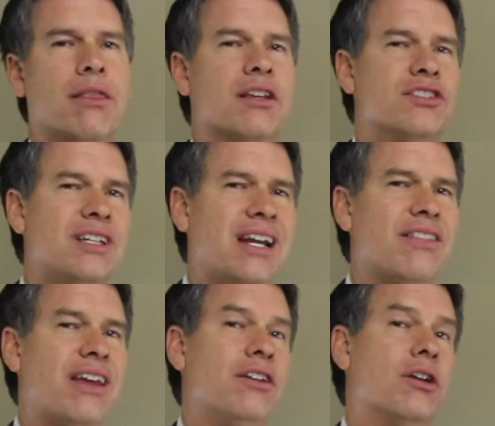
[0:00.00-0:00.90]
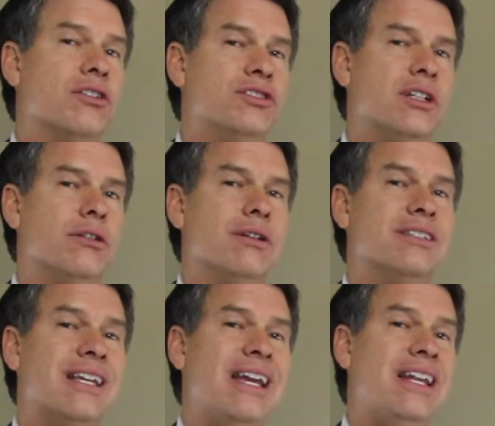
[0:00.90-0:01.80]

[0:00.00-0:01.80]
The second thing to consider is